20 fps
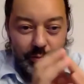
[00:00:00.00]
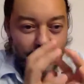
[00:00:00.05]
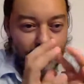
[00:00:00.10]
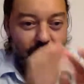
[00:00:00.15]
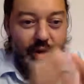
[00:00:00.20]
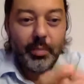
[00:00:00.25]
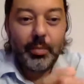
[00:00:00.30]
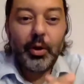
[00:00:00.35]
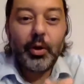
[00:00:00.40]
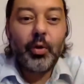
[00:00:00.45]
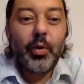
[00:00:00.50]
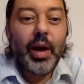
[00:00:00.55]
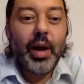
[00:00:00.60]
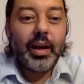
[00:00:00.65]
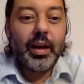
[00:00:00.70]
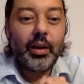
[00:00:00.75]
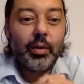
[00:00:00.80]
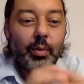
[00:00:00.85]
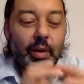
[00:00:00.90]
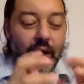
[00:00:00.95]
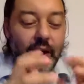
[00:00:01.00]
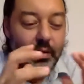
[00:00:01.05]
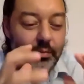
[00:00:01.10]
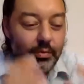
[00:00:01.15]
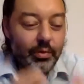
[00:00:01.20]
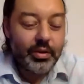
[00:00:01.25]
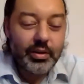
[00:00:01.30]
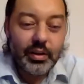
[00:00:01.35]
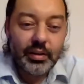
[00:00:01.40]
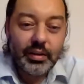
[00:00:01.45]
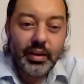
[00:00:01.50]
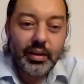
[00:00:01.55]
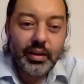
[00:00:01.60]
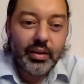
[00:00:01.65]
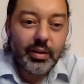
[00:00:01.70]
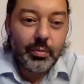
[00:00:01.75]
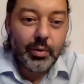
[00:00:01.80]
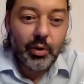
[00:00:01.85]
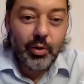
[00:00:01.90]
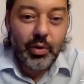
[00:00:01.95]
democratic, we have resilient
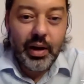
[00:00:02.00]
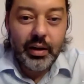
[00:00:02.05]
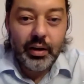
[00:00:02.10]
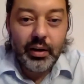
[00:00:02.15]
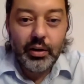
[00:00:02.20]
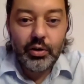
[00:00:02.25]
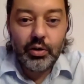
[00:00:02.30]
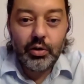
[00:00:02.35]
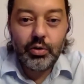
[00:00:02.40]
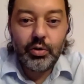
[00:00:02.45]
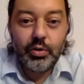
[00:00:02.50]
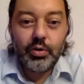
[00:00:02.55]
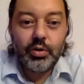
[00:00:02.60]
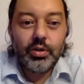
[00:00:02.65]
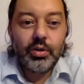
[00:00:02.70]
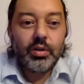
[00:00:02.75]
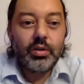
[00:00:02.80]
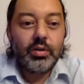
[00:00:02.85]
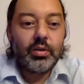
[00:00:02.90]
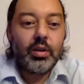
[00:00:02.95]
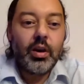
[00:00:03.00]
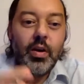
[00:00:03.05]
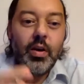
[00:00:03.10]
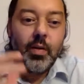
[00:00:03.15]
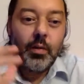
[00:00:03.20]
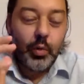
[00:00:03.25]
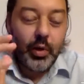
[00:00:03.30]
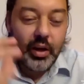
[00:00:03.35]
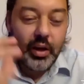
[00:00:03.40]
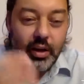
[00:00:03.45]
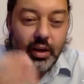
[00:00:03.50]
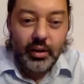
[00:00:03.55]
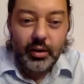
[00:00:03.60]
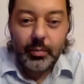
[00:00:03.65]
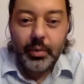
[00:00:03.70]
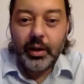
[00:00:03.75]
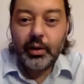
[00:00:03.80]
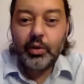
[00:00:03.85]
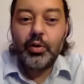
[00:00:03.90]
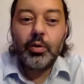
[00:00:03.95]
democratic institutions, we care
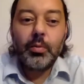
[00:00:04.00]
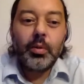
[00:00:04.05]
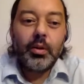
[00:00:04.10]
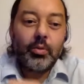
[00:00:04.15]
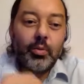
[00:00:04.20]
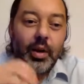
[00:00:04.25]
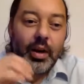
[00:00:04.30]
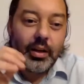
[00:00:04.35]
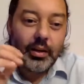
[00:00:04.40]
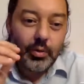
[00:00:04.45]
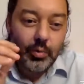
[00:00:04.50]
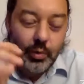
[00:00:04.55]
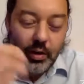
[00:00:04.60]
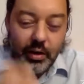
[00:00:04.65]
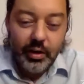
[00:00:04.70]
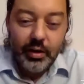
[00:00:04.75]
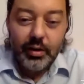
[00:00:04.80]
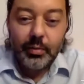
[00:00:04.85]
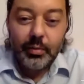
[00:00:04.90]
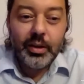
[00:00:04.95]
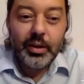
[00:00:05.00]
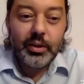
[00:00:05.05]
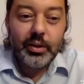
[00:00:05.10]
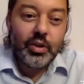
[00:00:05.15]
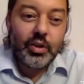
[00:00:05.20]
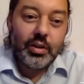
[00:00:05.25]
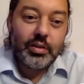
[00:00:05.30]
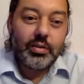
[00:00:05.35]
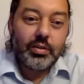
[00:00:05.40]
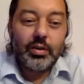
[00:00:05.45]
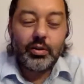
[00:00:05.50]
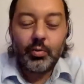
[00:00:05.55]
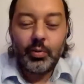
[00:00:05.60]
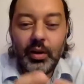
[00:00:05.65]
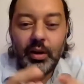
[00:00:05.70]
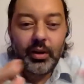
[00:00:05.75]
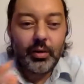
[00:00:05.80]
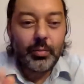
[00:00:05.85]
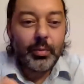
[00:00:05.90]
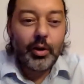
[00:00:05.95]
about human rights, we care about justice, we
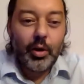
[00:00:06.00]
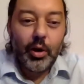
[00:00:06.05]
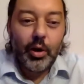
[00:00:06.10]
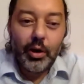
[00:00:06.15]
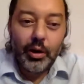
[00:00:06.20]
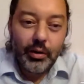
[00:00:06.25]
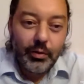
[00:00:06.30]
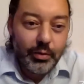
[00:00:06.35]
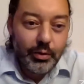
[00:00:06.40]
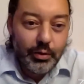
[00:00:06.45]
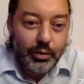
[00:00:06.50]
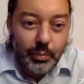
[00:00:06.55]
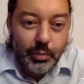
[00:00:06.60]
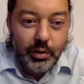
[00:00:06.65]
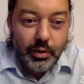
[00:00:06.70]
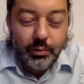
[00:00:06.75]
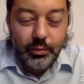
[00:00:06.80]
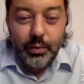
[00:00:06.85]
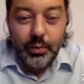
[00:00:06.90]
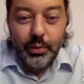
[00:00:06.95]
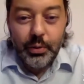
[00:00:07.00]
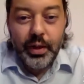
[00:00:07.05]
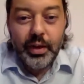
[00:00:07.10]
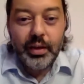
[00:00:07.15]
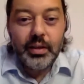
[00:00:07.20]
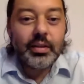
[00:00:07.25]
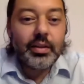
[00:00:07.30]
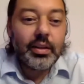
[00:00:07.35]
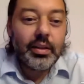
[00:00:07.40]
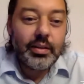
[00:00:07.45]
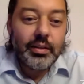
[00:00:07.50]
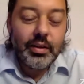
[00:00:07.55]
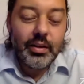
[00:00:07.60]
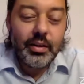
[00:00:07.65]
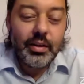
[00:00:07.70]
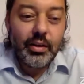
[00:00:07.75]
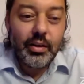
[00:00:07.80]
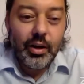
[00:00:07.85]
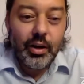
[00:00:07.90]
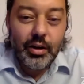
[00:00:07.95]
care about all of those beautiful things listed
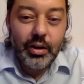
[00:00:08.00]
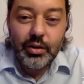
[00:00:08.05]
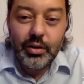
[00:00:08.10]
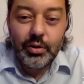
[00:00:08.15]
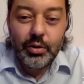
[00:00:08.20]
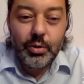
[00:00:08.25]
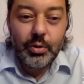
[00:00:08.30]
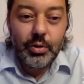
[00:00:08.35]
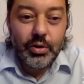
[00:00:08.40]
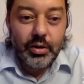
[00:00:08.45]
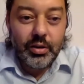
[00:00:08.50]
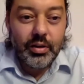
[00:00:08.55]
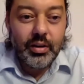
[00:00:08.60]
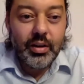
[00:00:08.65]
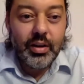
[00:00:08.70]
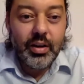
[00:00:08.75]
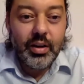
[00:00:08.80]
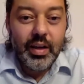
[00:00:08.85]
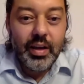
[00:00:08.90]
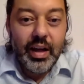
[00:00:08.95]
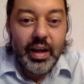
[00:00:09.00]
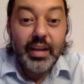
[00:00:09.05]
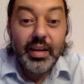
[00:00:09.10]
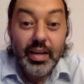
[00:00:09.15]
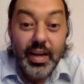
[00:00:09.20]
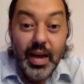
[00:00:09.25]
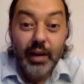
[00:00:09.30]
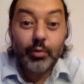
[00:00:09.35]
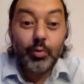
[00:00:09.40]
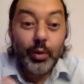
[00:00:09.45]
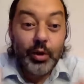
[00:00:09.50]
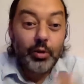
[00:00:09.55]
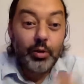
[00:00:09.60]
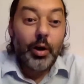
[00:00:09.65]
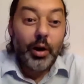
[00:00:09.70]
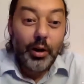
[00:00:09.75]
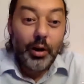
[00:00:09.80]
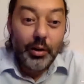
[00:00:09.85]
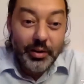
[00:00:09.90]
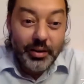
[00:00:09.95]
in the Constitution, and yet we do
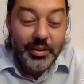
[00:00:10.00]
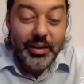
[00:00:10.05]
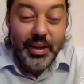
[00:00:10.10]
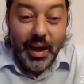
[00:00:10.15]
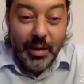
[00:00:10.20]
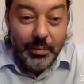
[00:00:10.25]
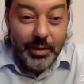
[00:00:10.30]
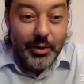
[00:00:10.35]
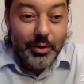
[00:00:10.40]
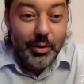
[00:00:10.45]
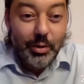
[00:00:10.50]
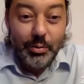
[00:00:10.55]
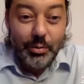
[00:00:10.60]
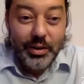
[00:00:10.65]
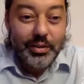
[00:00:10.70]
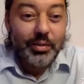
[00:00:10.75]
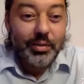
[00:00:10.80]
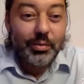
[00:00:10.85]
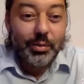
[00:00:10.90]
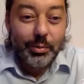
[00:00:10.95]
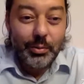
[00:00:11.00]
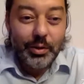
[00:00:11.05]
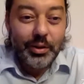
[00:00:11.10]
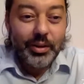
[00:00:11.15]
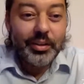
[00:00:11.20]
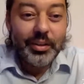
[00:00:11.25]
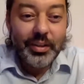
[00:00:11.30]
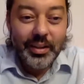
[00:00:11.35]
all this damage to the rest of the world.